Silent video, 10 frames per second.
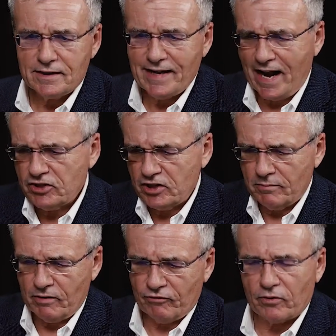
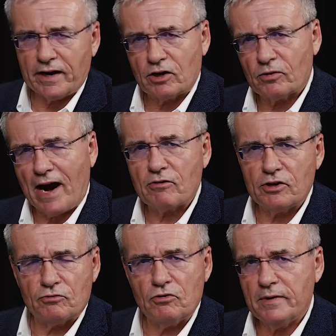dancing before a
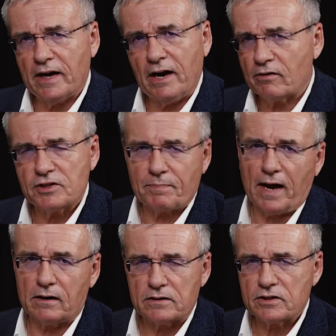crowded room in Herod's
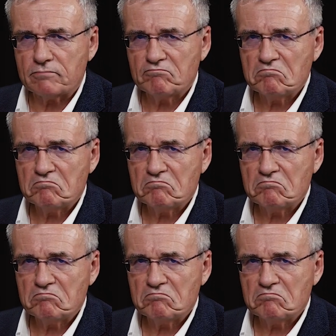palace.